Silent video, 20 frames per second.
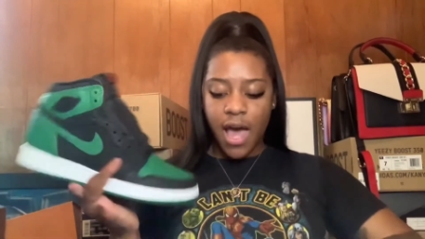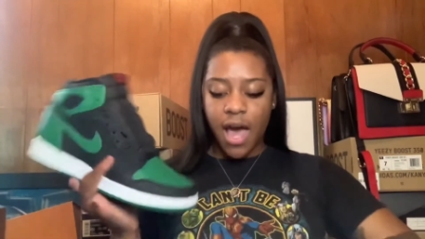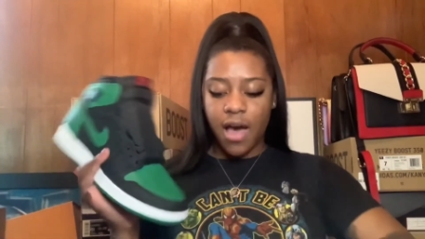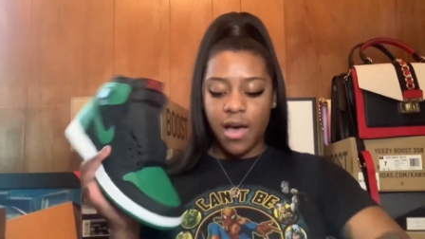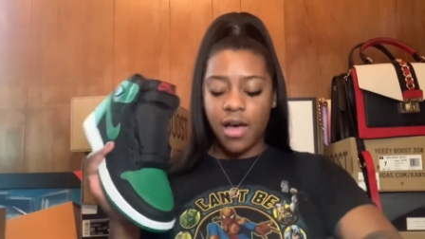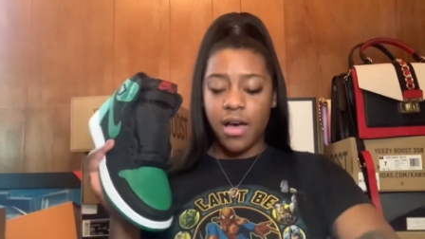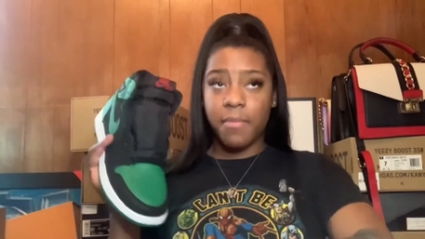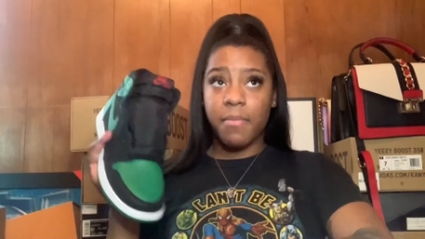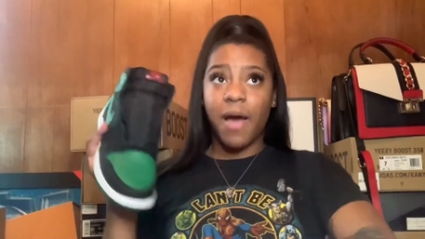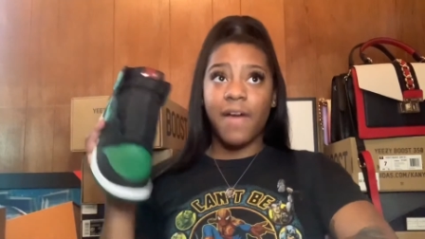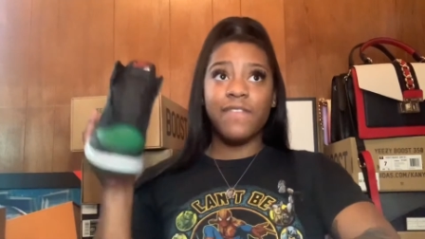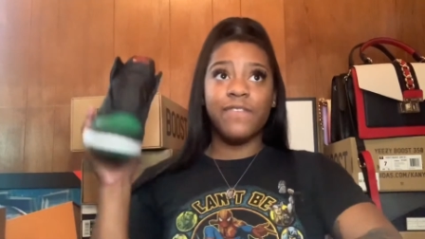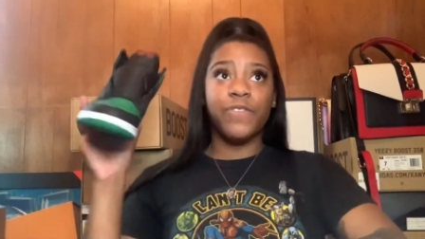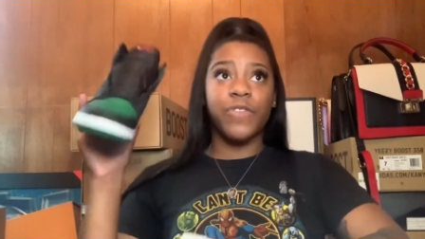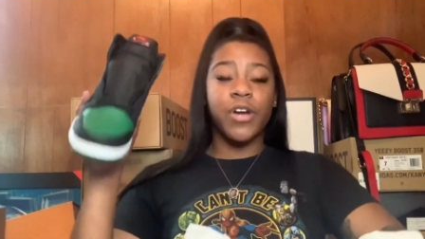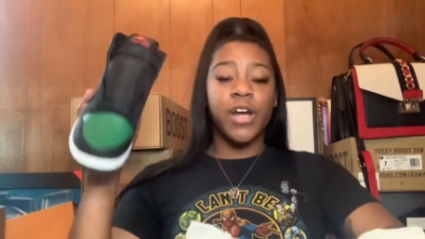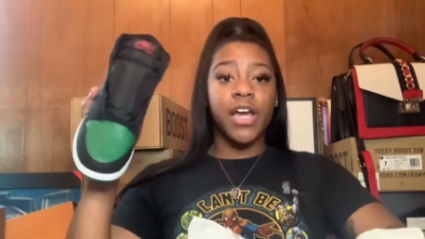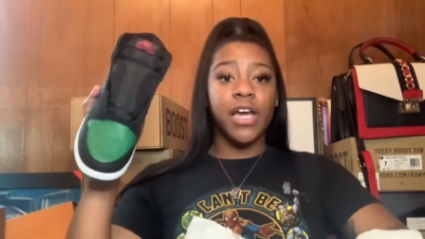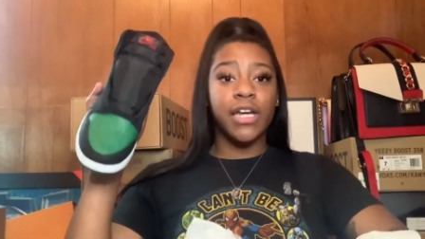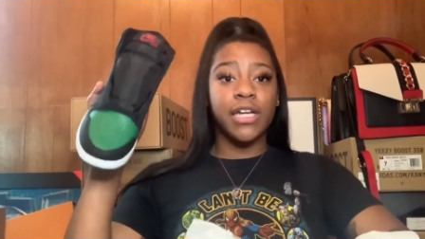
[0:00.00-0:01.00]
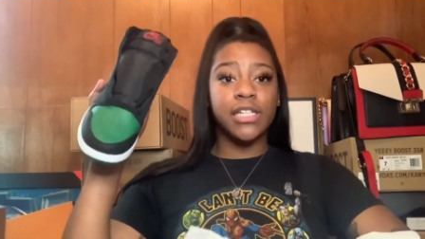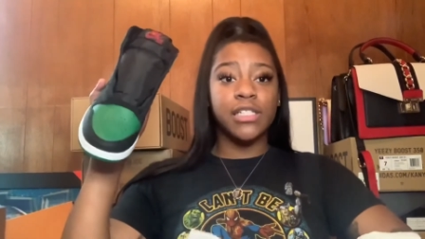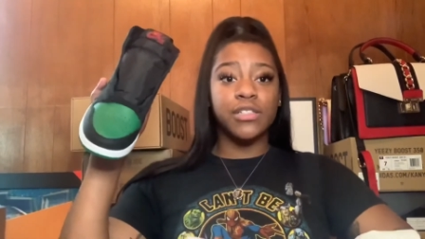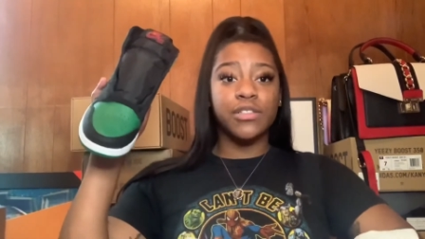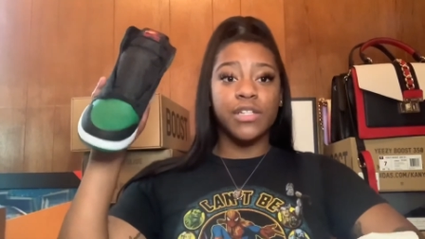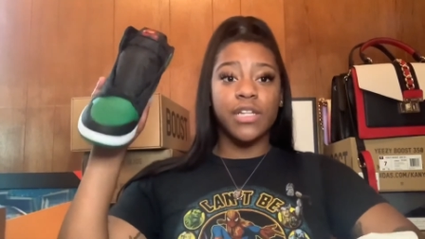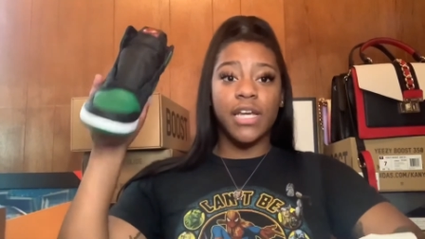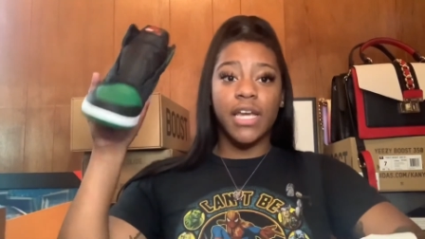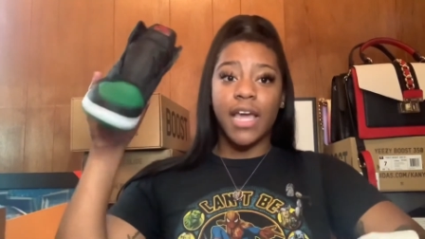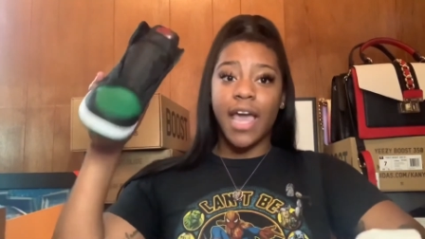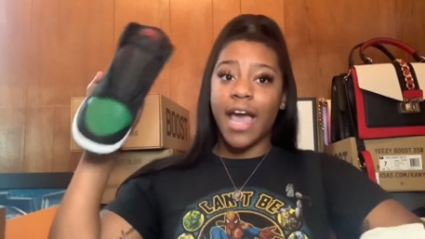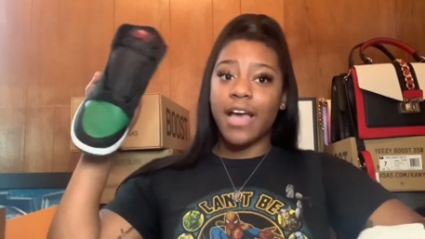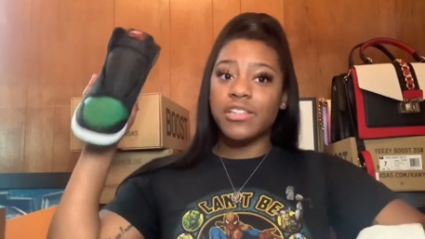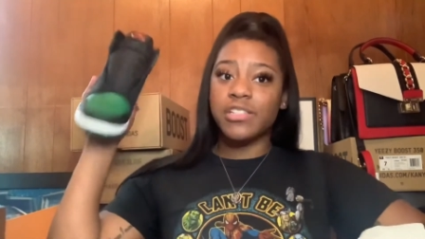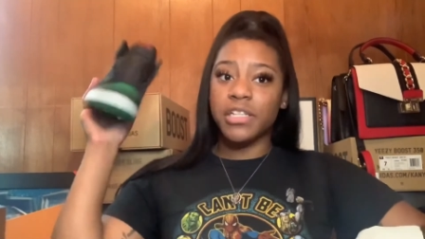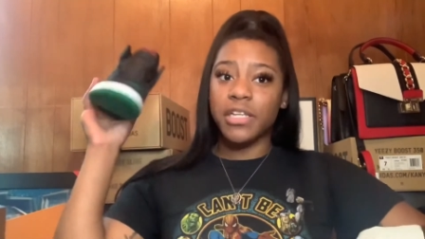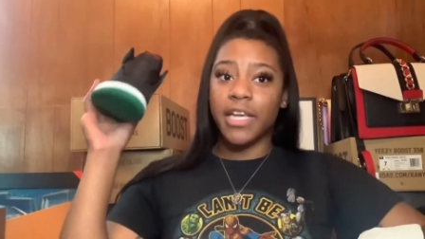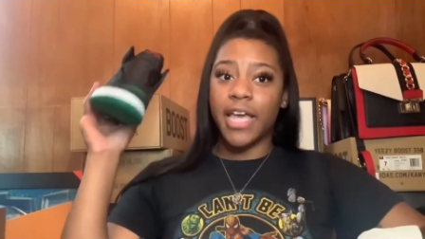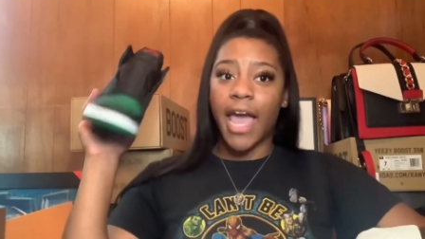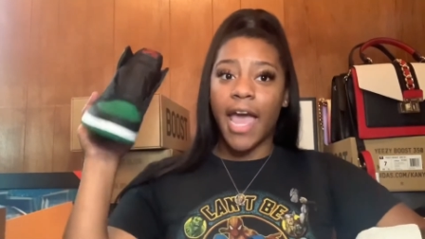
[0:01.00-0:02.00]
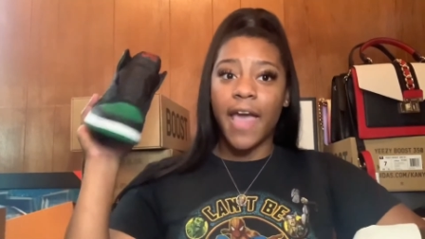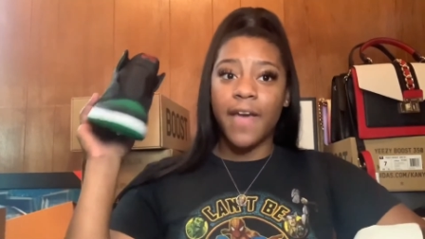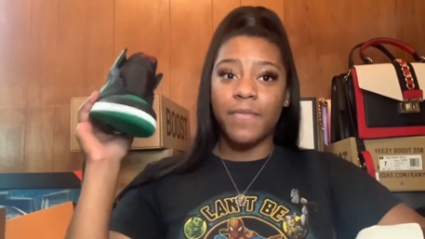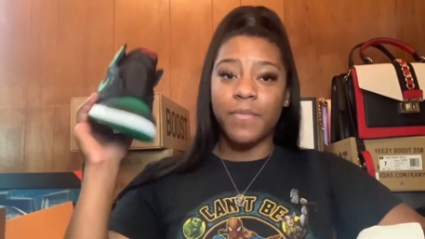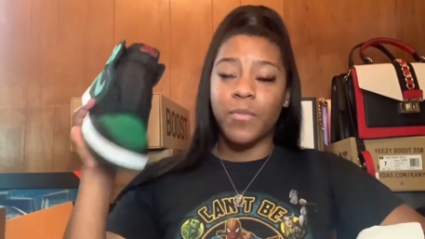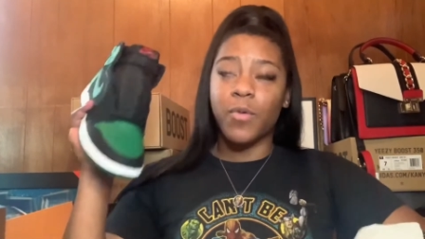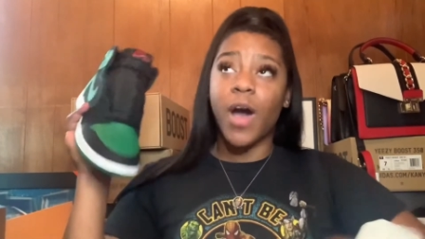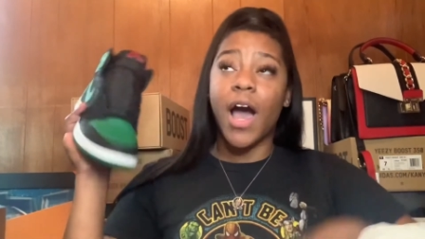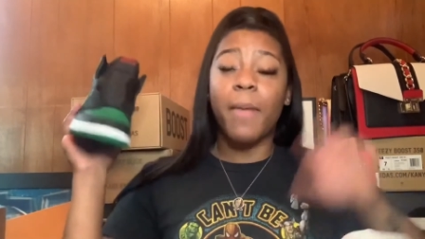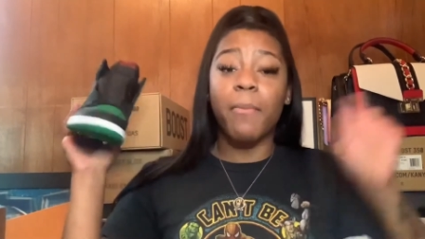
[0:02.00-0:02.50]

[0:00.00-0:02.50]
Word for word: Um, my friend, he actually gave me, well,